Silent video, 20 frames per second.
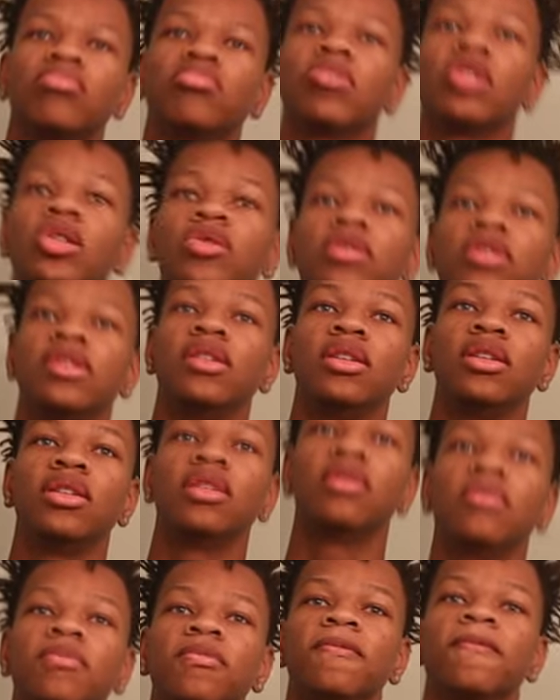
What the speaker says: Like we're good.